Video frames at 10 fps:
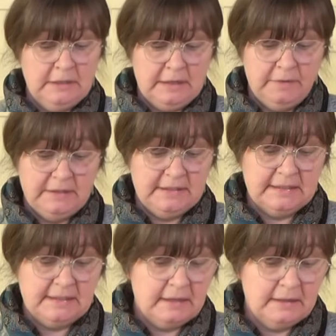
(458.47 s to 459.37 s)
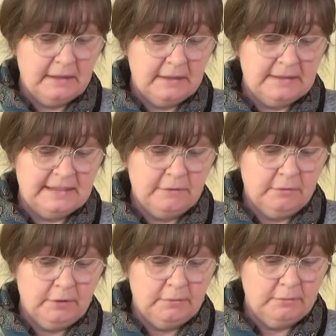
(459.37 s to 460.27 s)
And this is
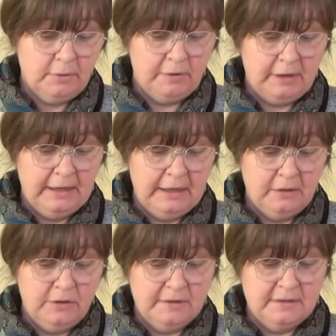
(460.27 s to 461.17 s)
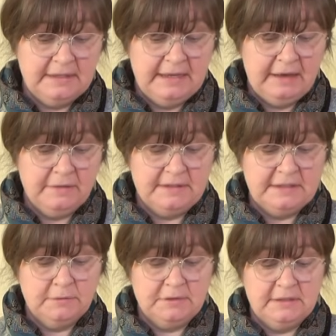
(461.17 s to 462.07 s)
silk on here, and you can see how the
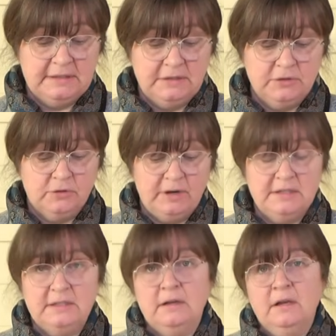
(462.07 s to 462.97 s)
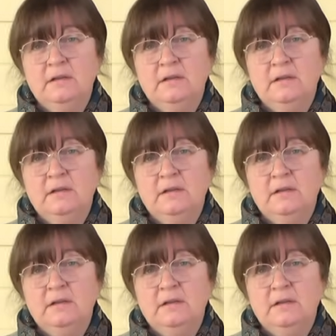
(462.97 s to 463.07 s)
silk's disintegrated.